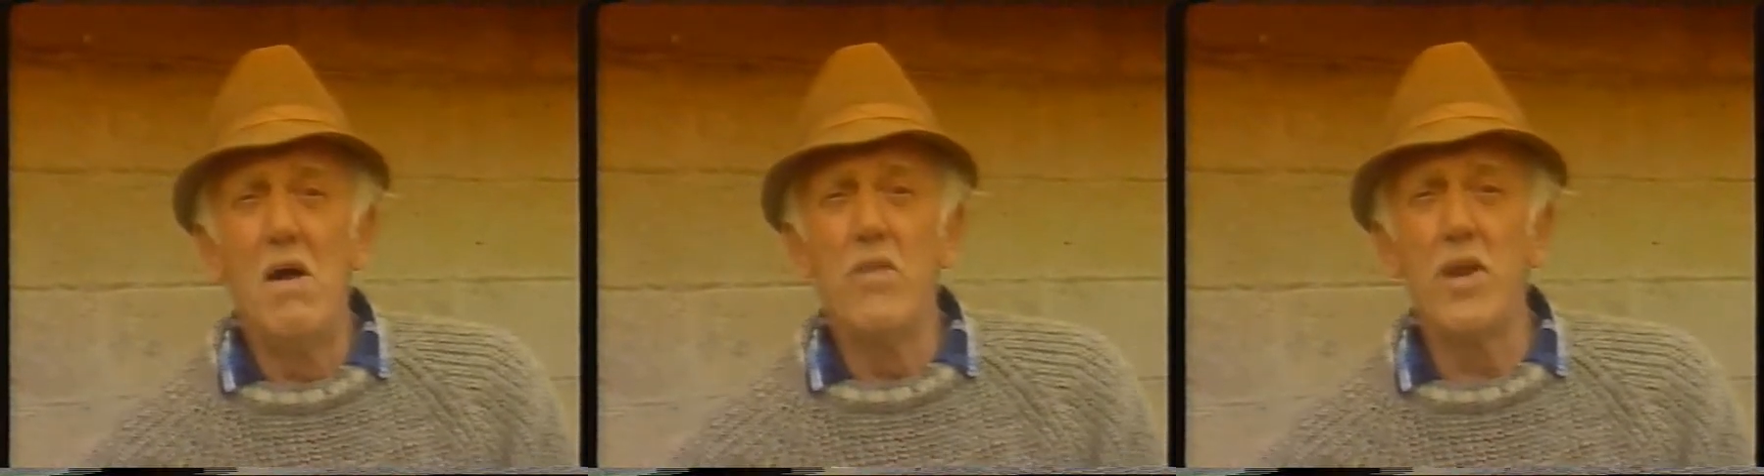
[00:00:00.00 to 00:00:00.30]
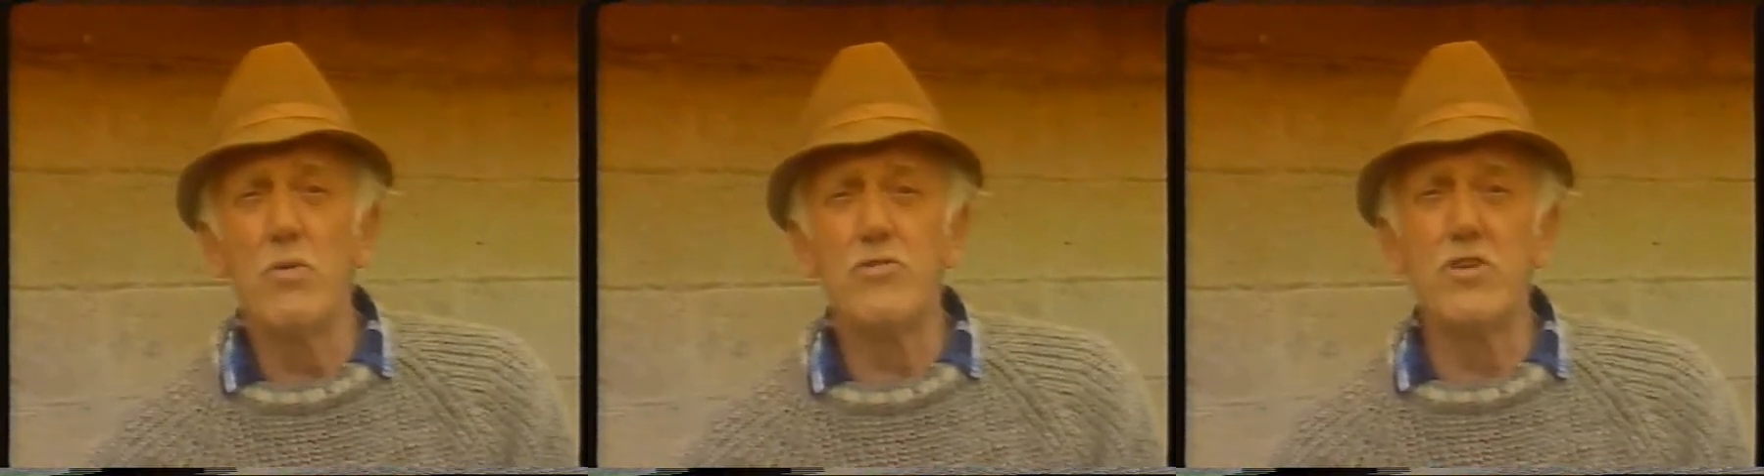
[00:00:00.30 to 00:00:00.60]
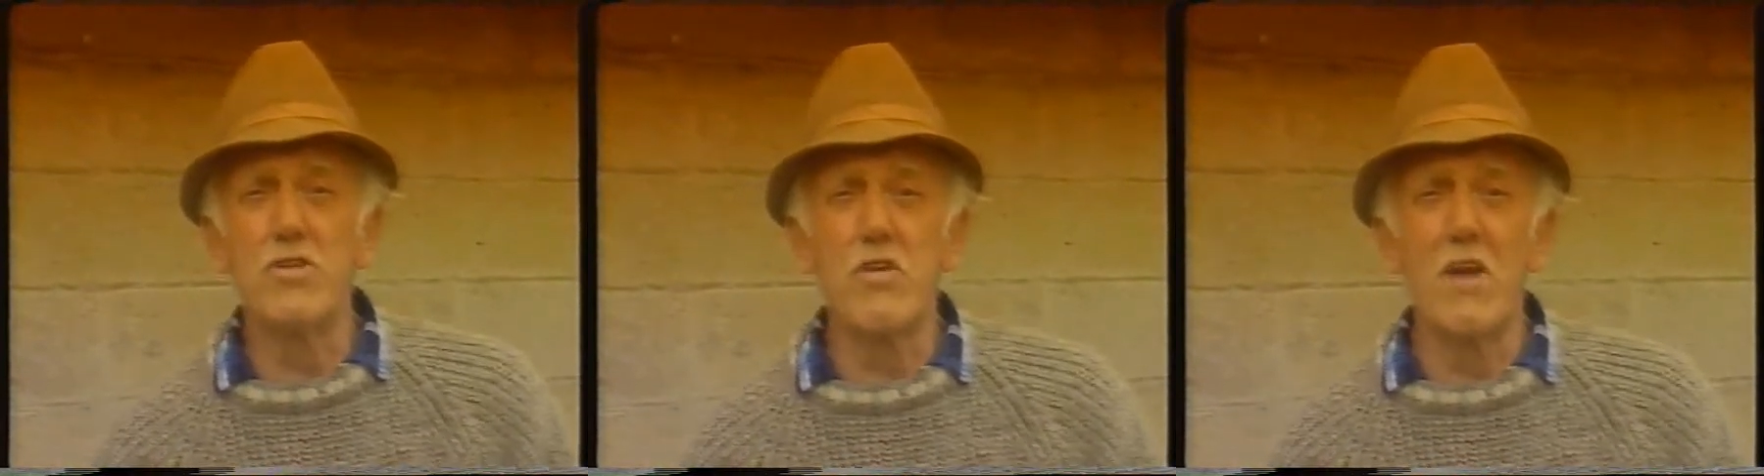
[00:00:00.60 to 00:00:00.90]
that he was
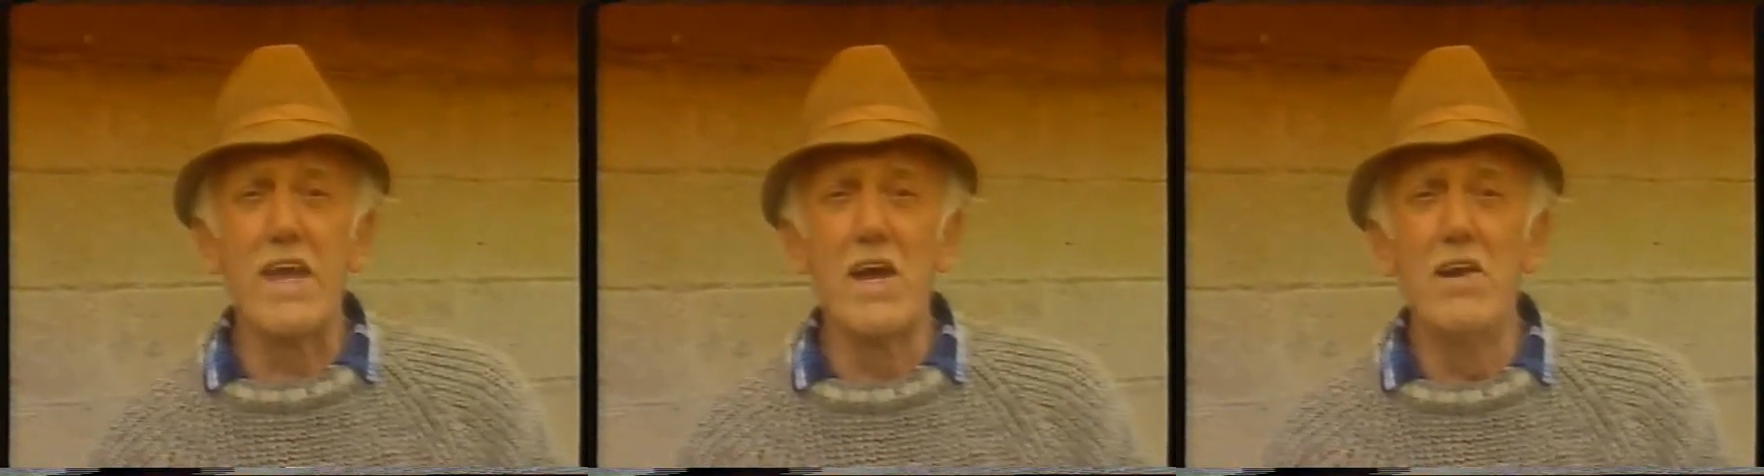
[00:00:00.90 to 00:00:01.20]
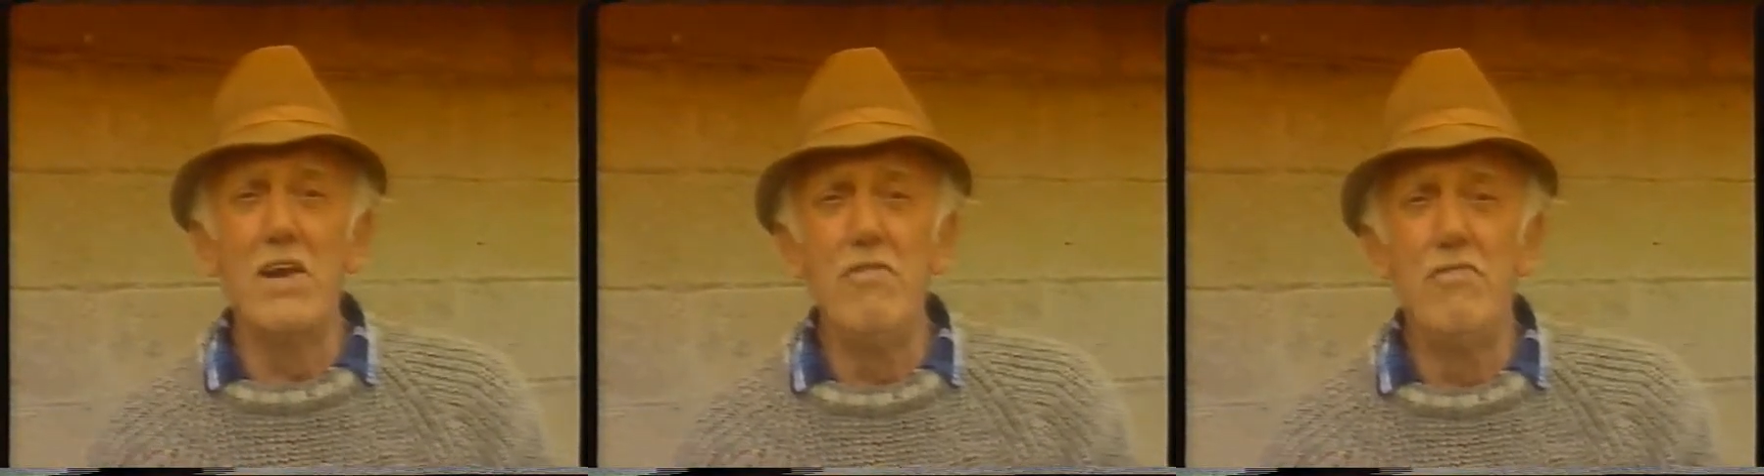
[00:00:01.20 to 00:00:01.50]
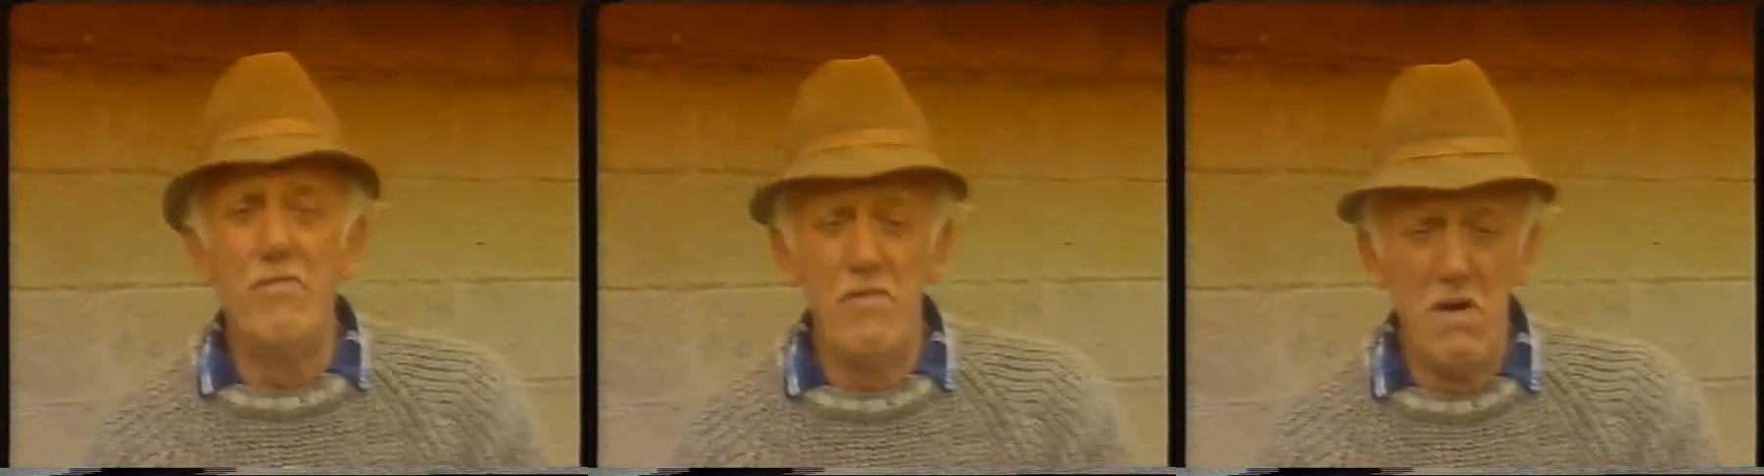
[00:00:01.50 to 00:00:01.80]
just like a
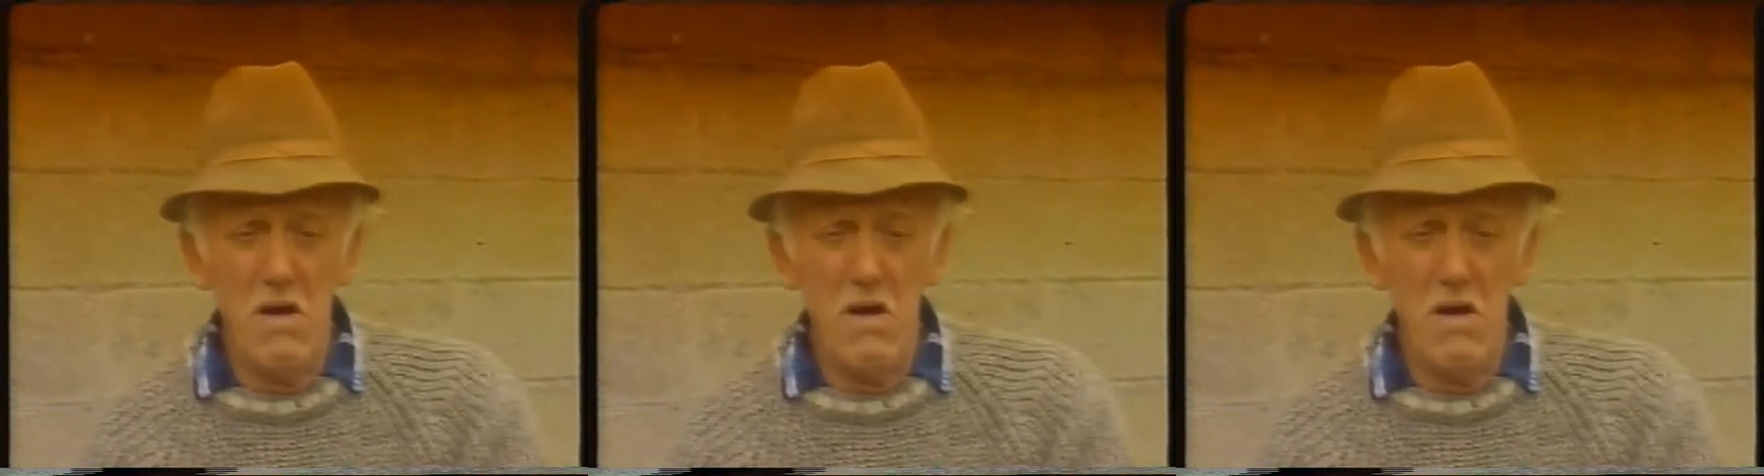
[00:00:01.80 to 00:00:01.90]
leaf.